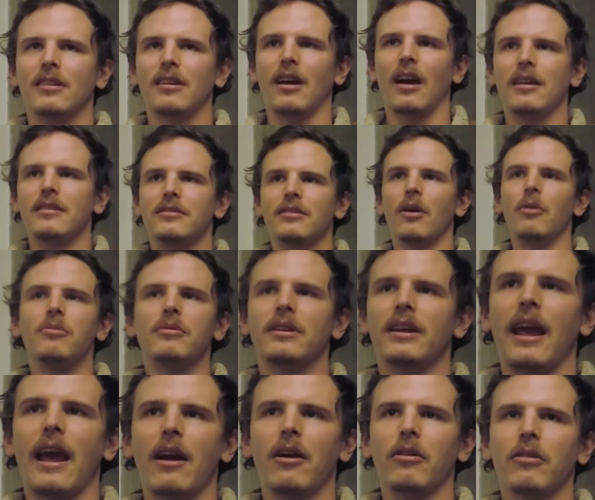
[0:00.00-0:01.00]
I don't
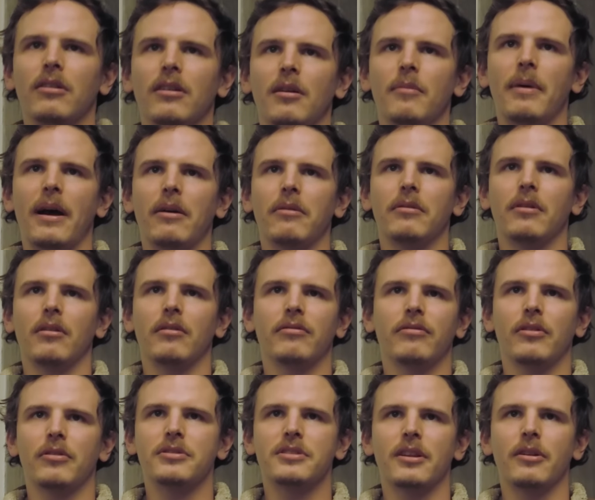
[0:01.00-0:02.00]
care about our
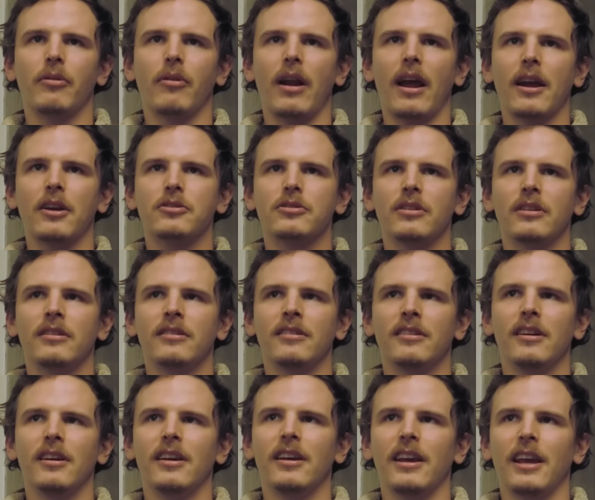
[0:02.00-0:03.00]
first
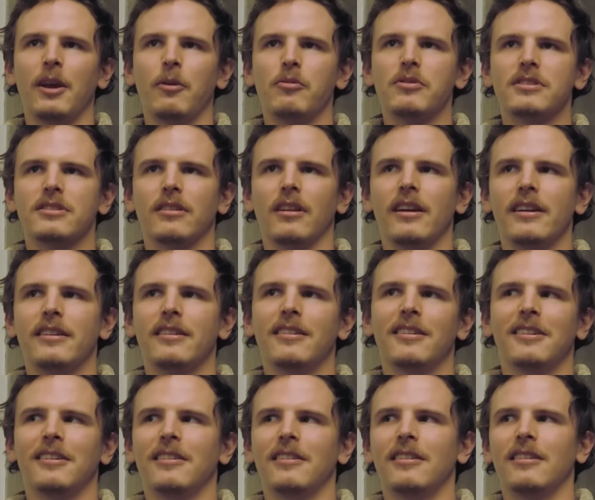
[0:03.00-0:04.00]
interaction. It was
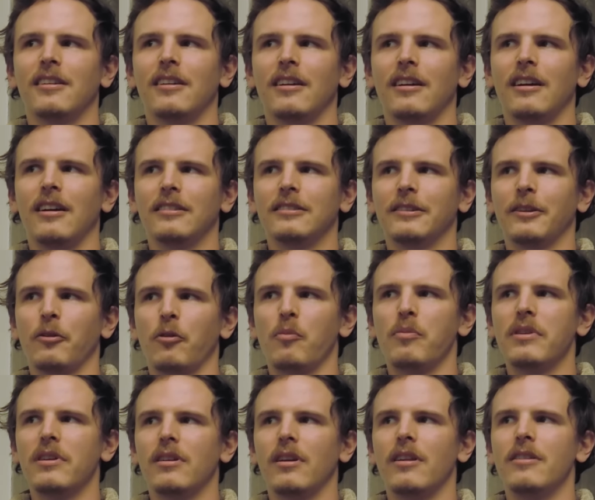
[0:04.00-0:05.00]
like a little
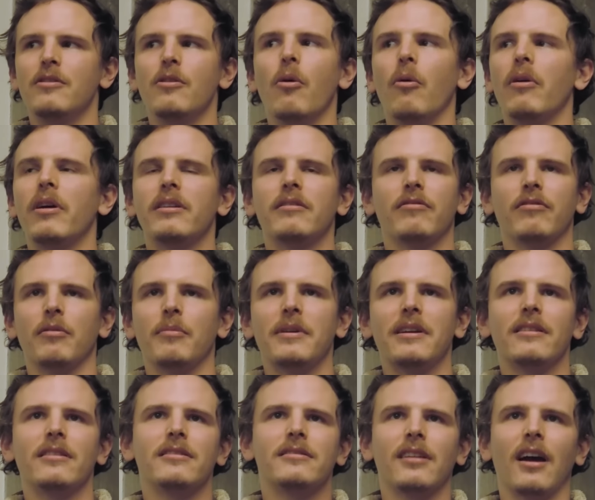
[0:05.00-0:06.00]
bit annoying for
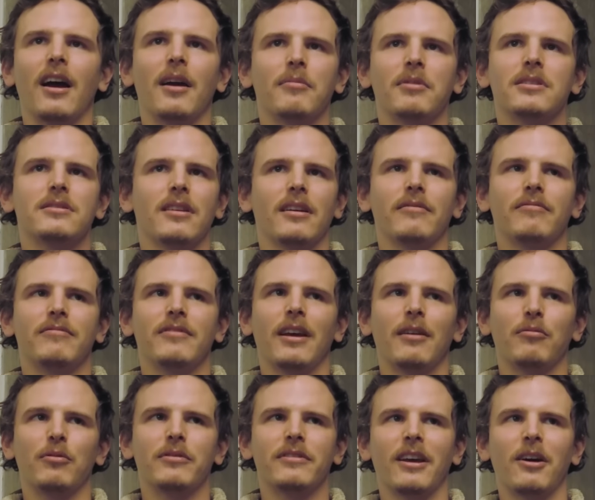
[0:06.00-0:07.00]
me at the time because I've
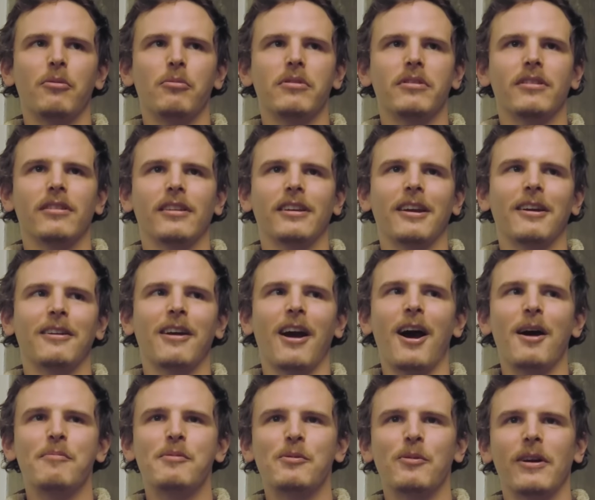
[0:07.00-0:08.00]
never dealt with like a
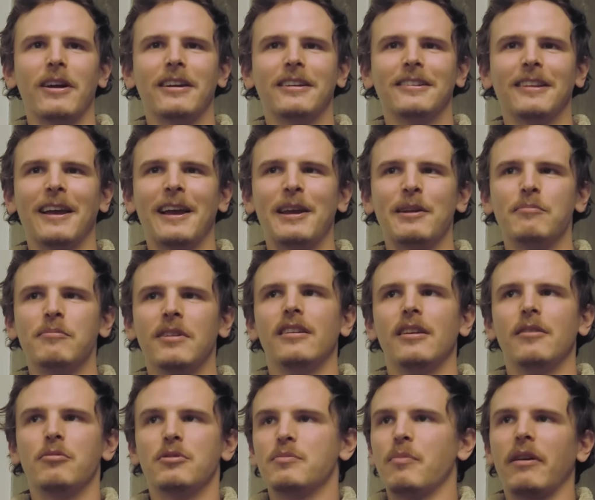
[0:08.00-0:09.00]
copyright claim.
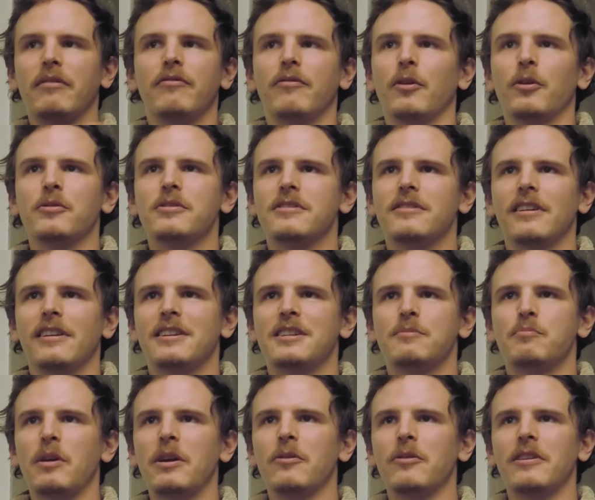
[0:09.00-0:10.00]
It was my first
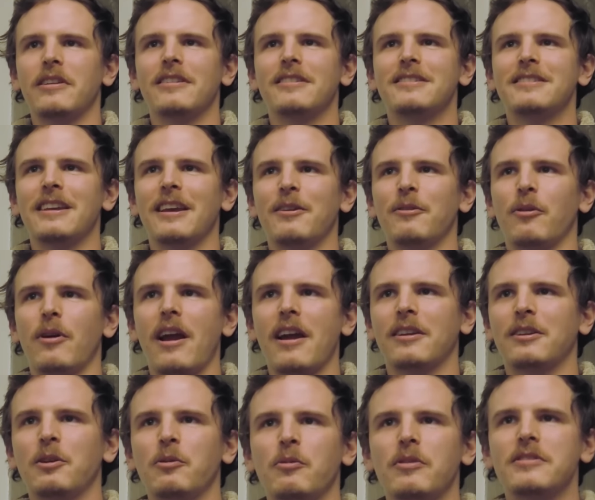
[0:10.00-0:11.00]
experience
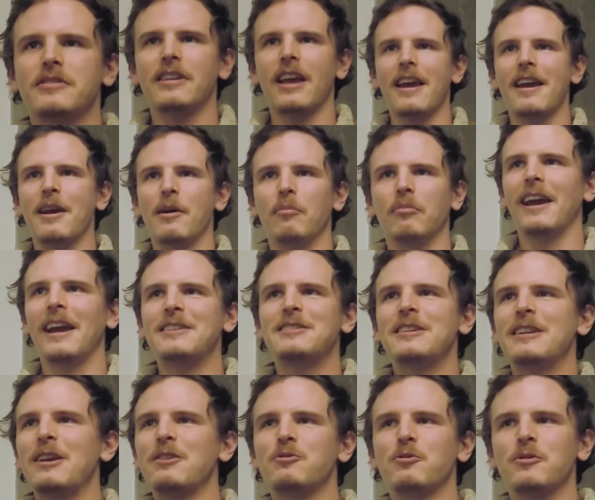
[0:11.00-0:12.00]
interacting with Sam. It's
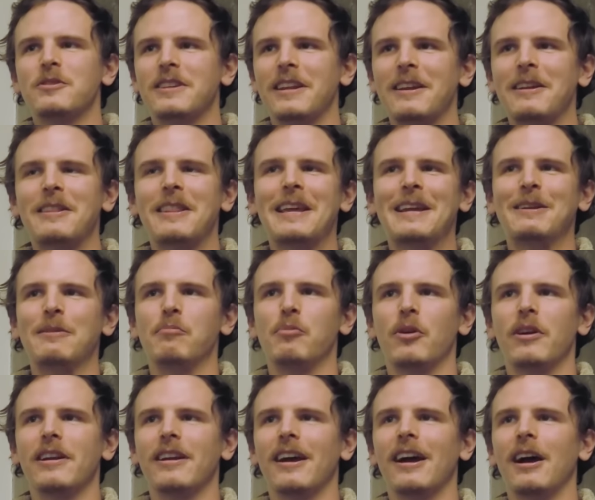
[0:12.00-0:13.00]
an interesting thing to
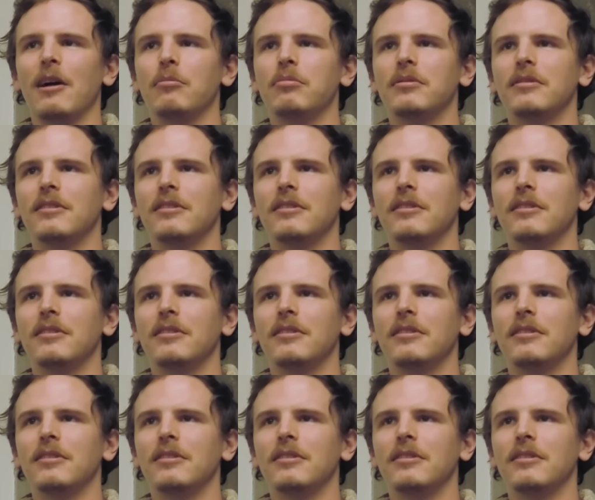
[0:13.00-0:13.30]
bring up,